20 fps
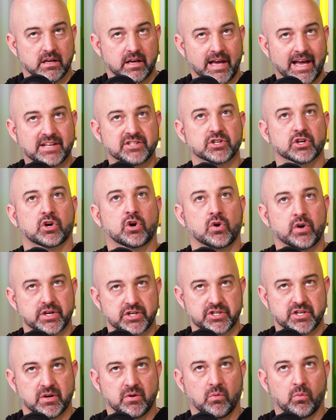As a
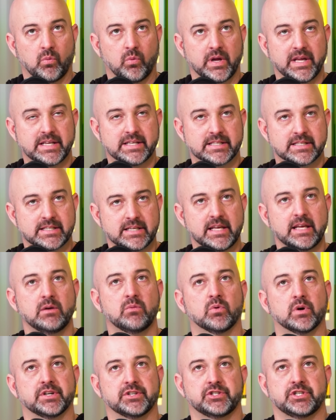Christian, we see
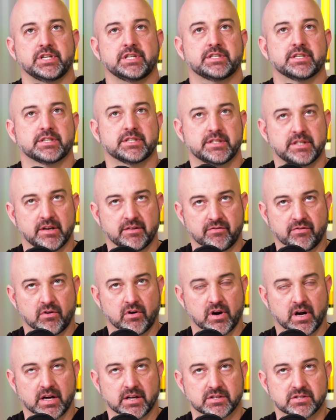what Jesus did
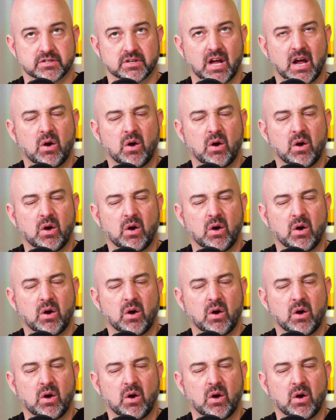for us.